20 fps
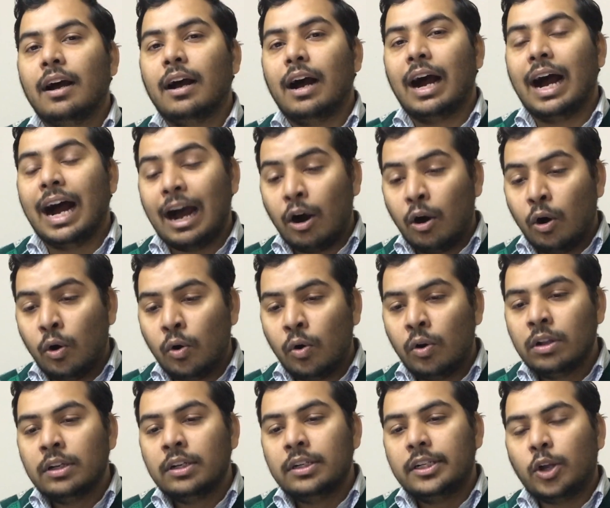
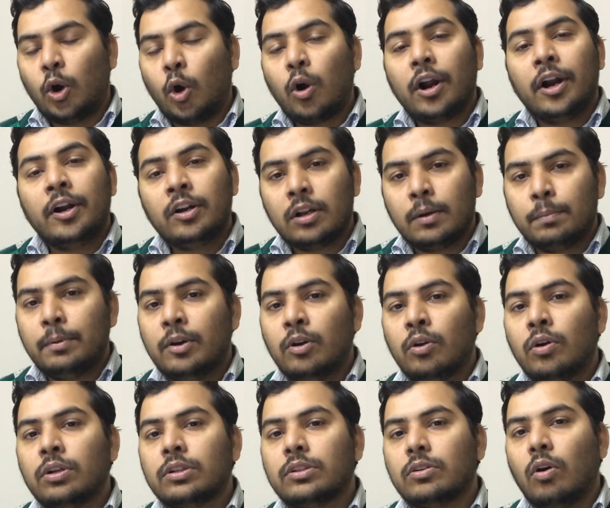how talk
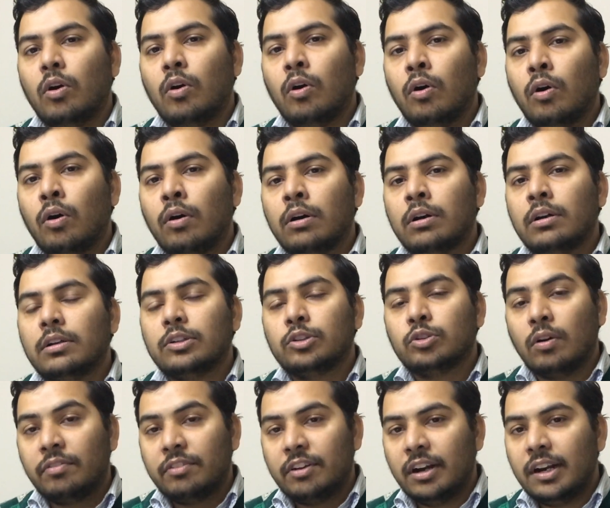entrepreneurs or
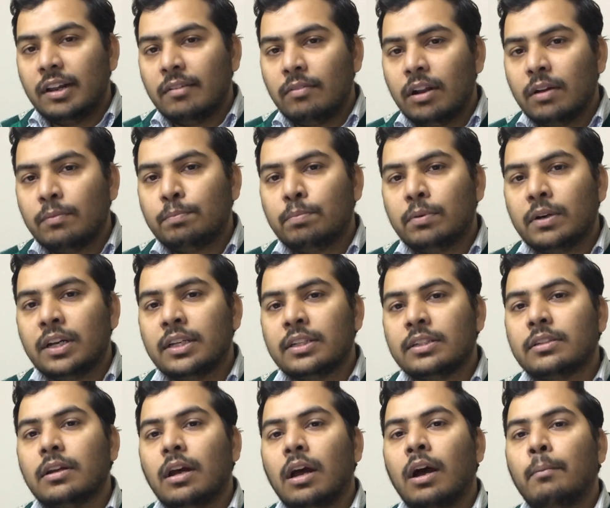software
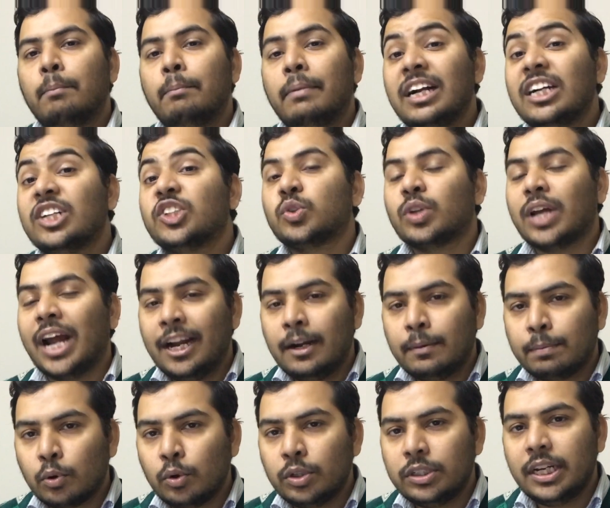developers uh, build
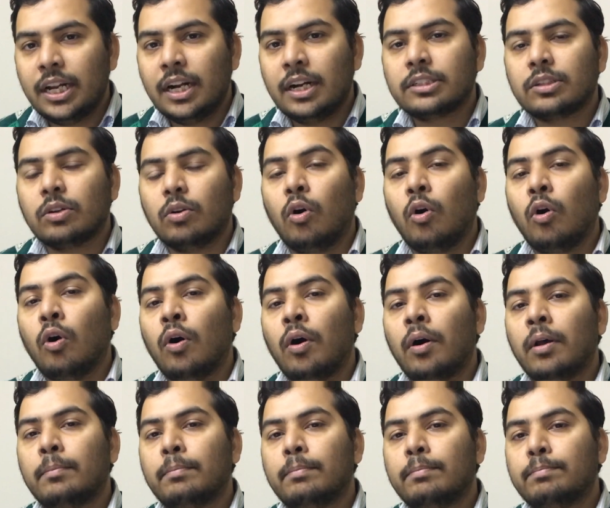side projects
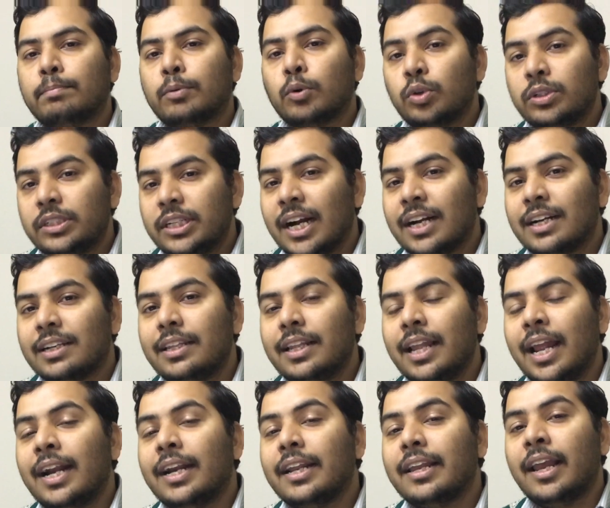or project
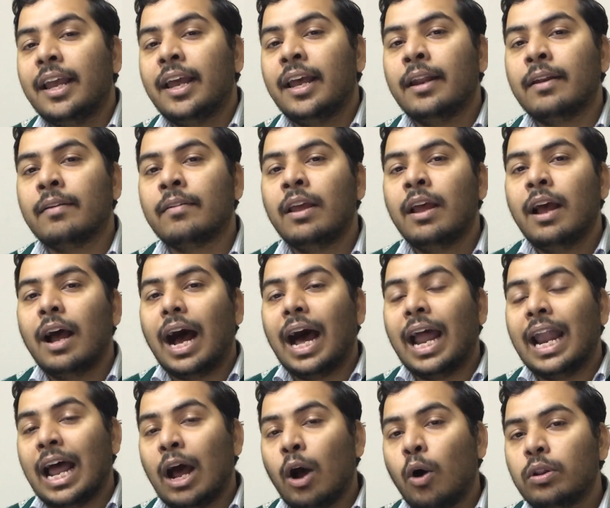that can
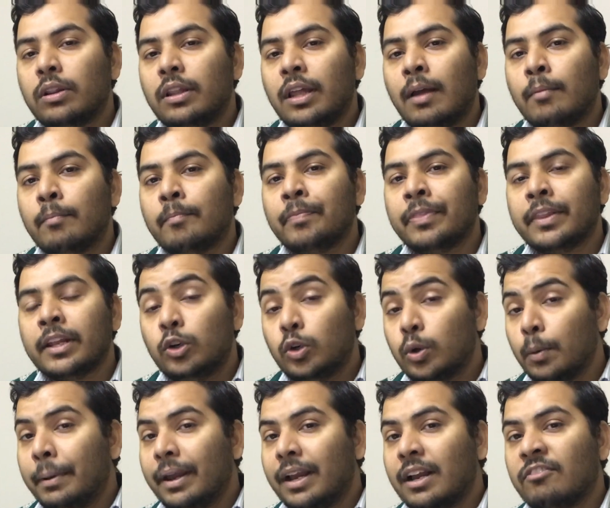allow them
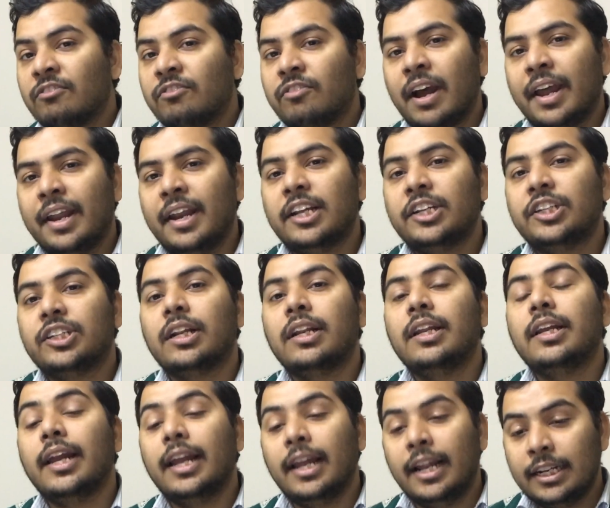to become
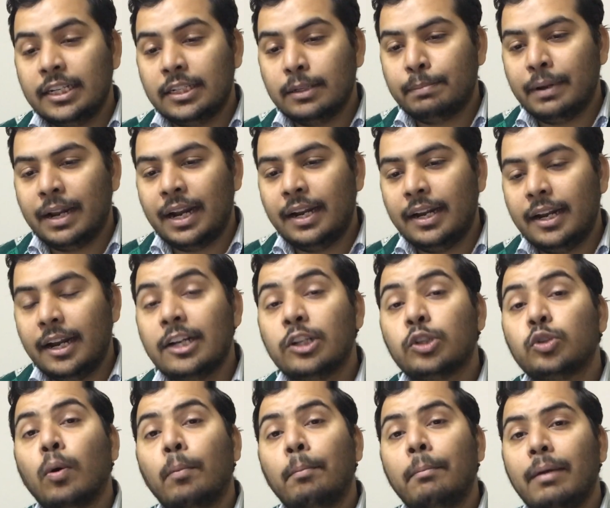financially independent
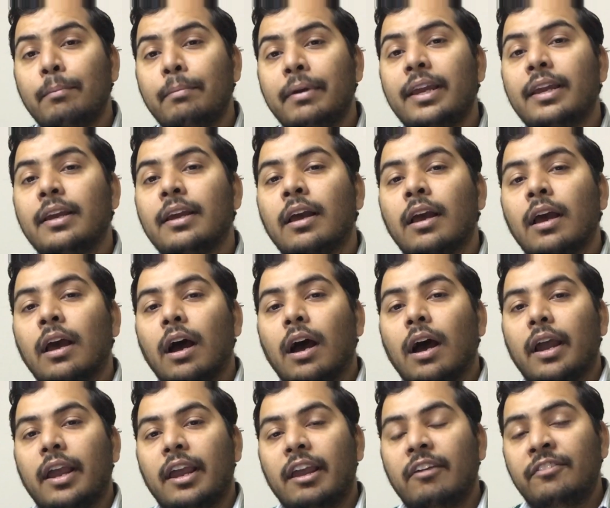so maybe
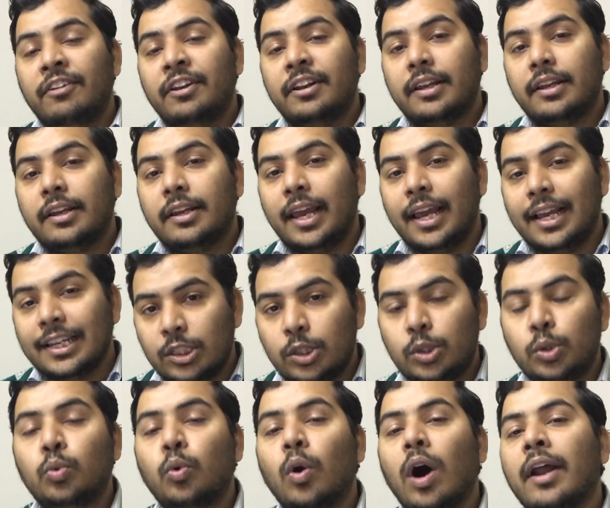in case
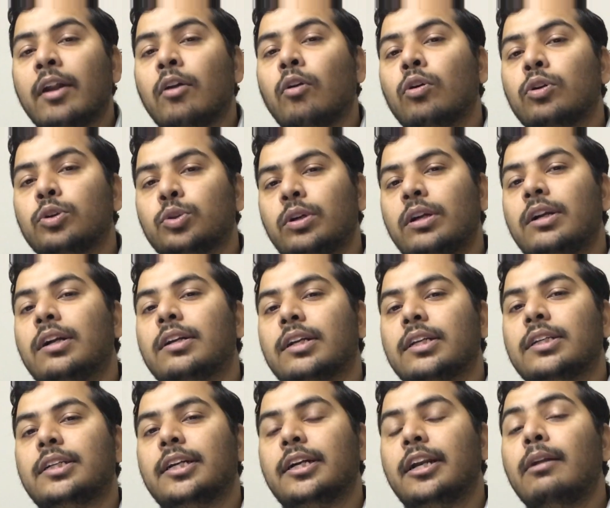you are also
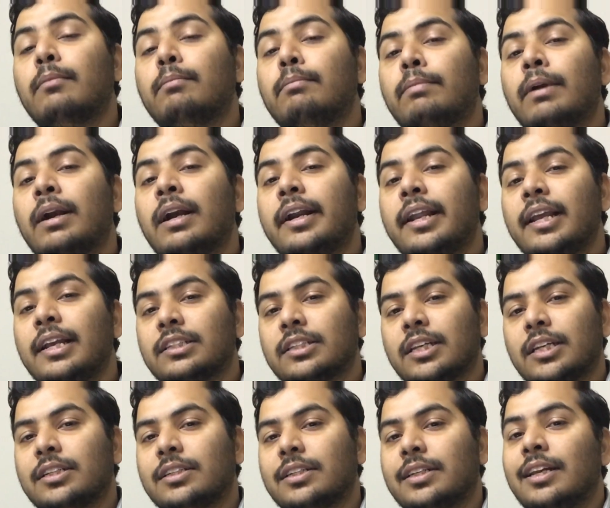interested in building
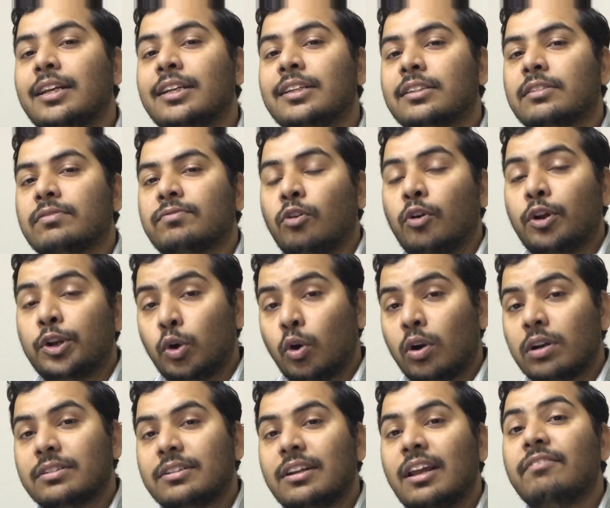such things for
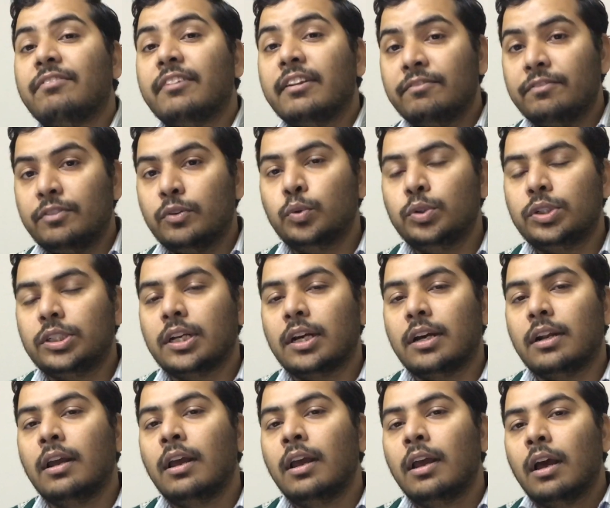yourself in
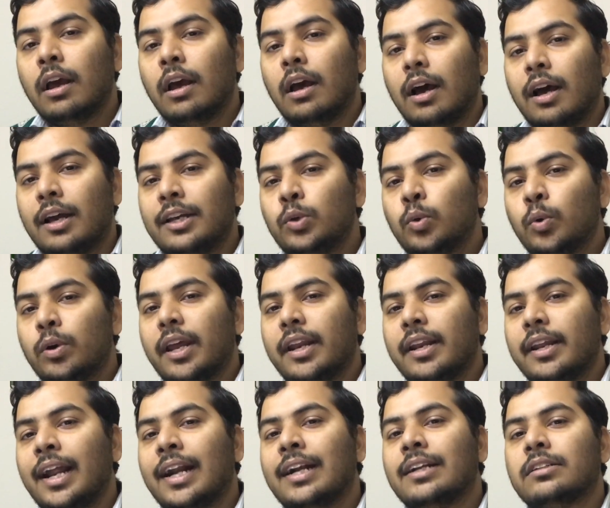future uh, you
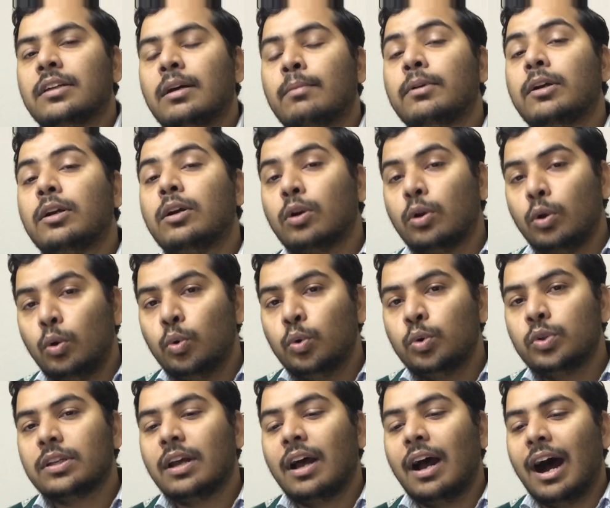can get some
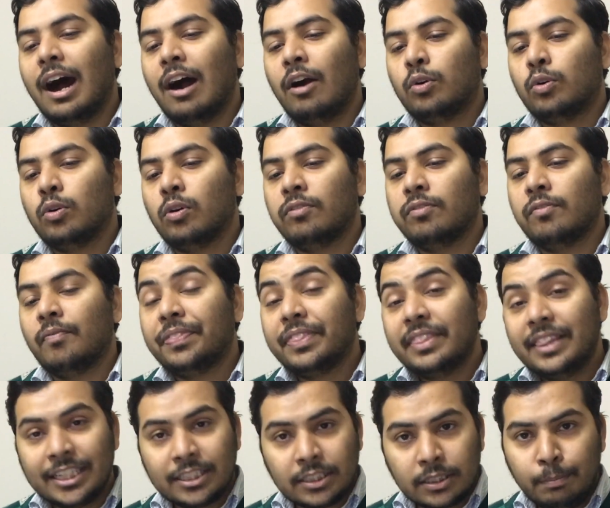clues out of
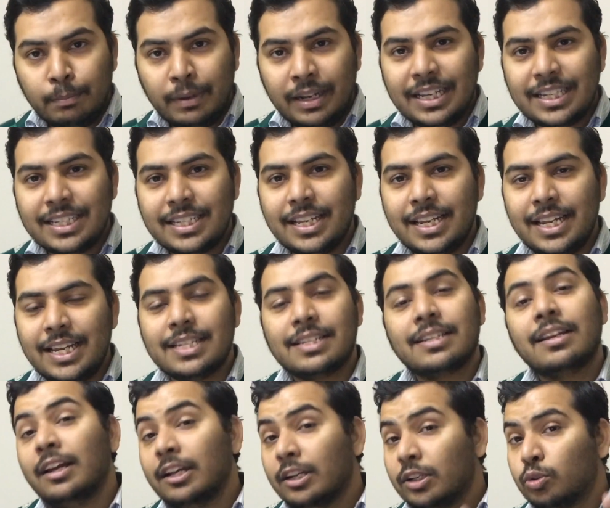this mini series
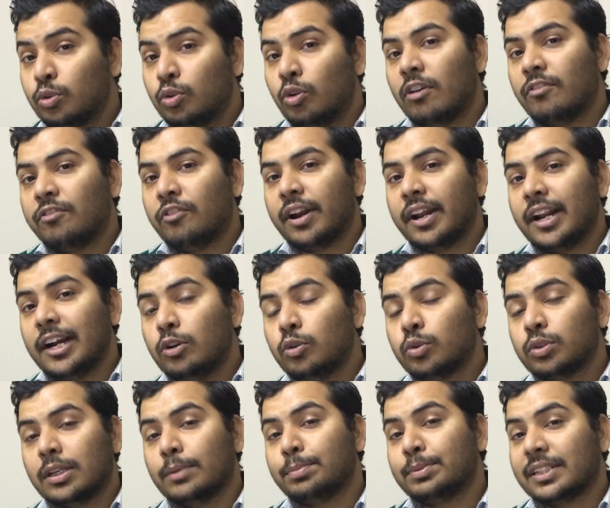do not forget to
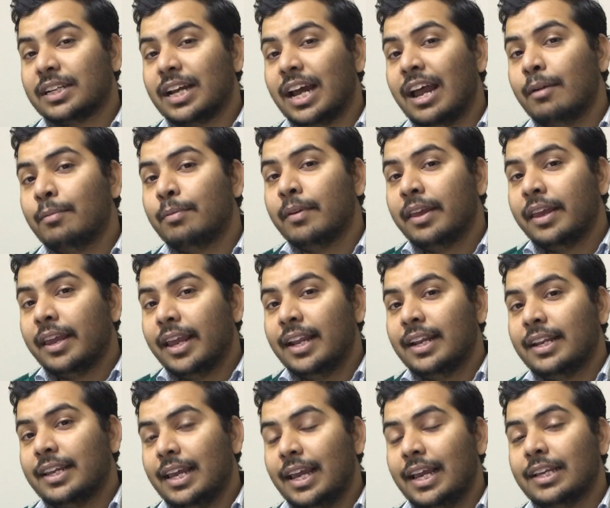subscribe
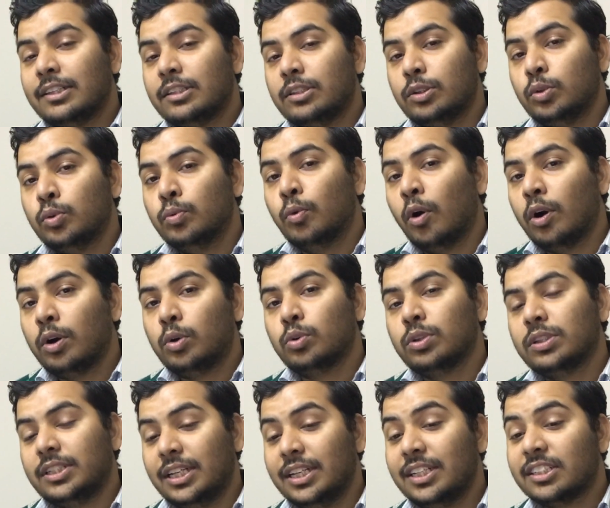in case you want to
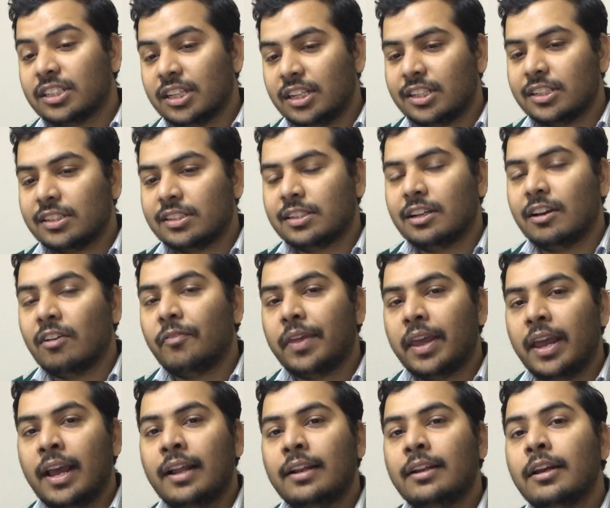see such stuff
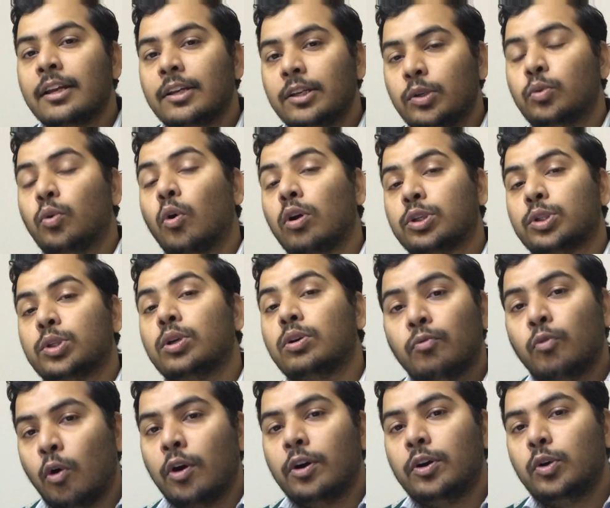and you also
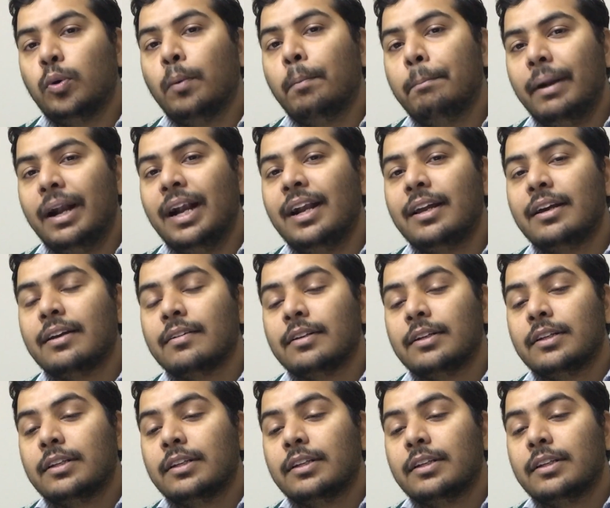want to build